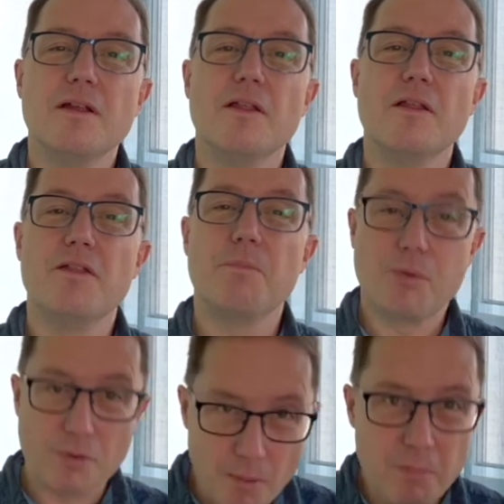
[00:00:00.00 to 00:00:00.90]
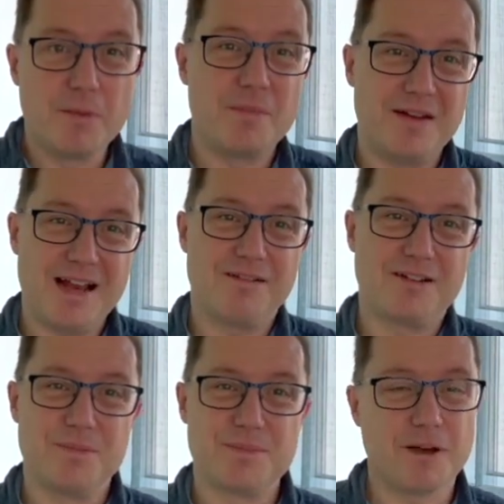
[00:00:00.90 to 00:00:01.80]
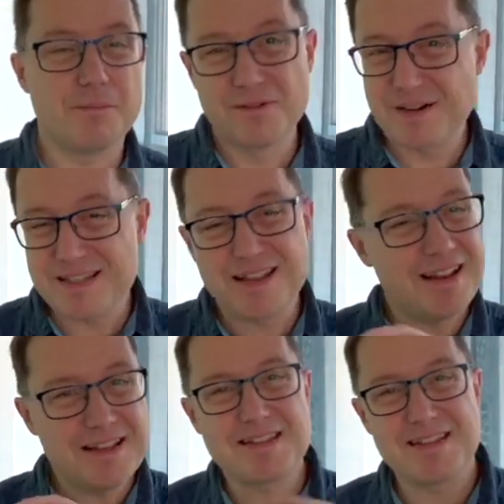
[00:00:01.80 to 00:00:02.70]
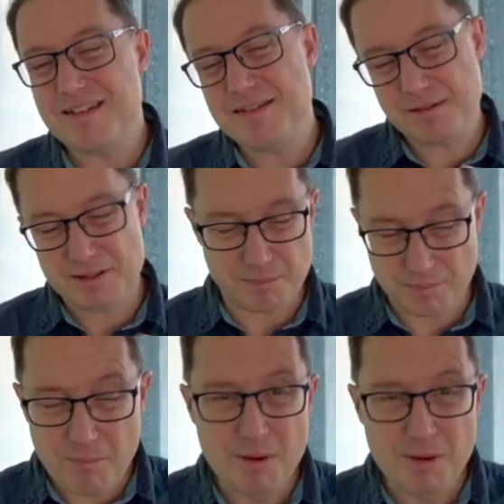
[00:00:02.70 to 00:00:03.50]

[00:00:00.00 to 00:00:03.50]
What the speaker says: the problem that now comes up, or it's a problem,